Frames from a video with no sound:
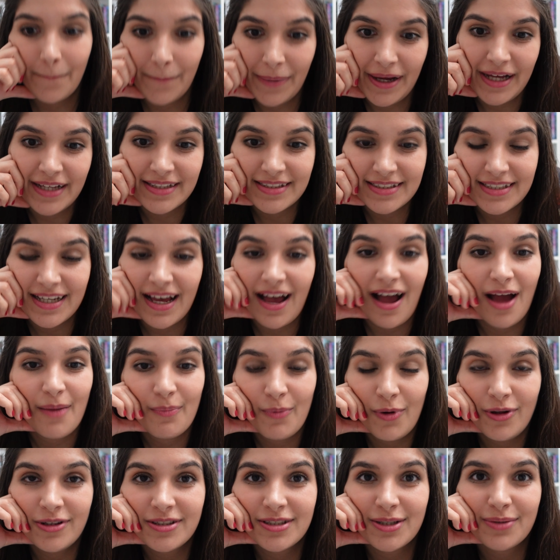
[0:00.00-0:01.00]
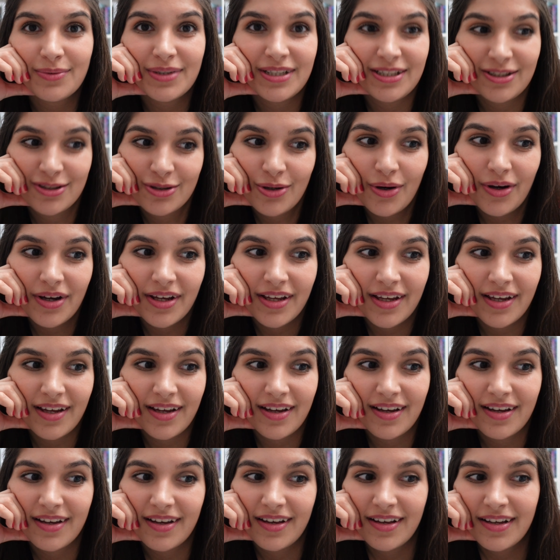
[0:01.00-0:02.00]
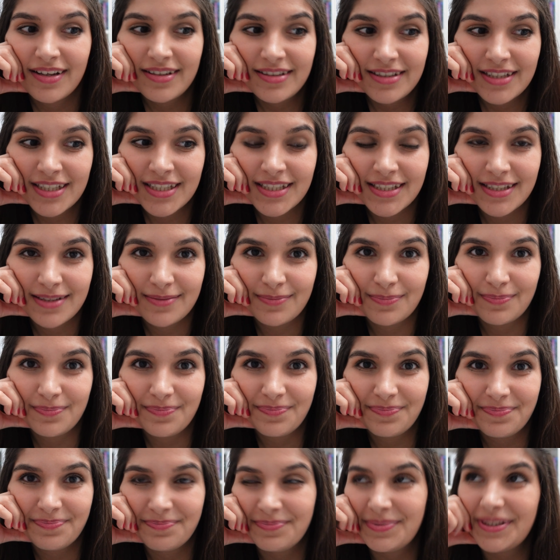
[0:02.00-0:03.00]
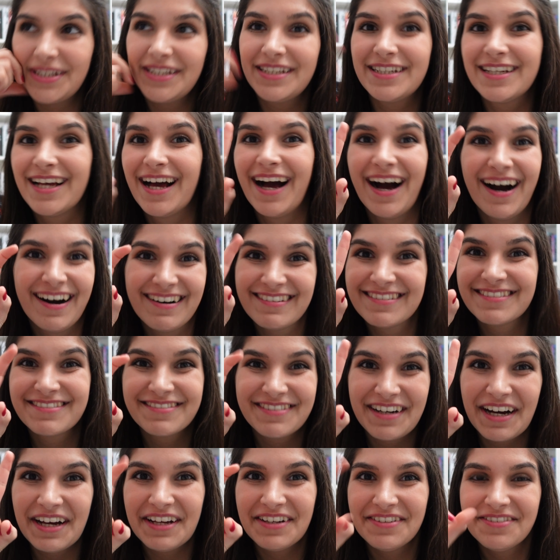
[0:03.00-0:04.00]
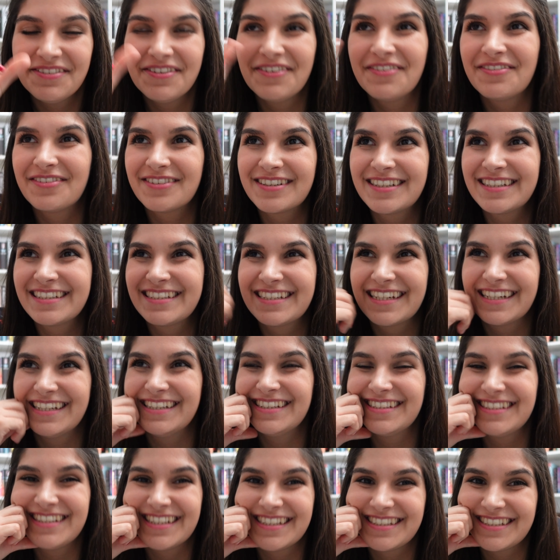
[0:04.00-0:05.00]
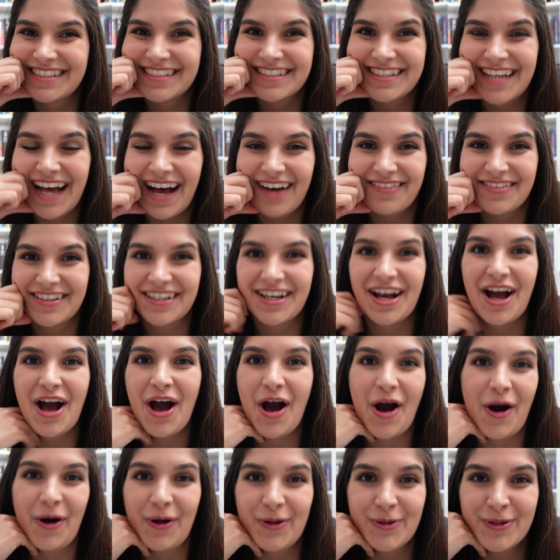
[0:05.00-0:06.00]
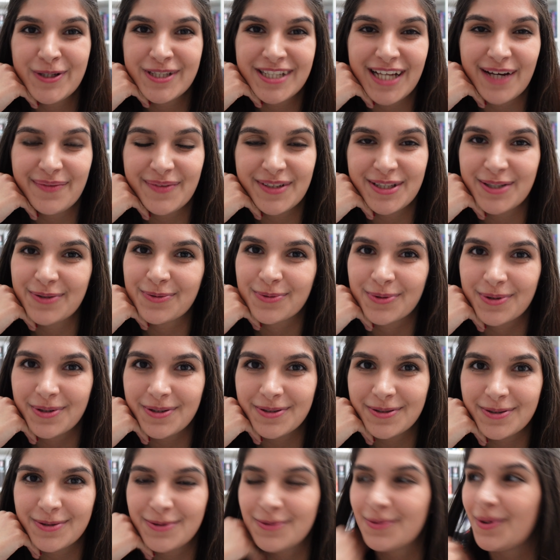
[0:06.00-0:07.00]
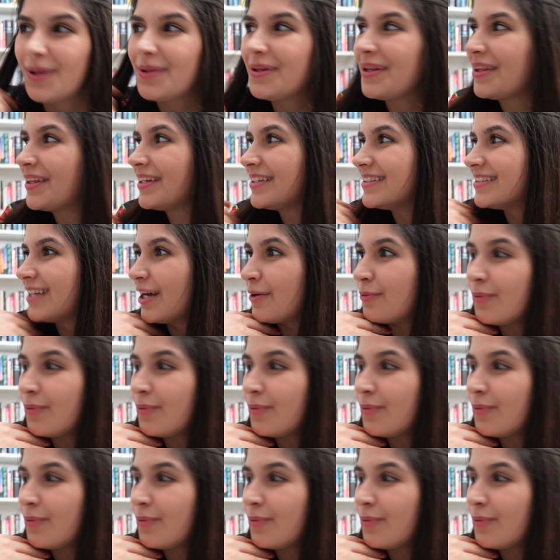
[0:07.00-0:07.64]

but I'm also enjoying just being a housewife for a chance and just having all the time in the world to do all the things I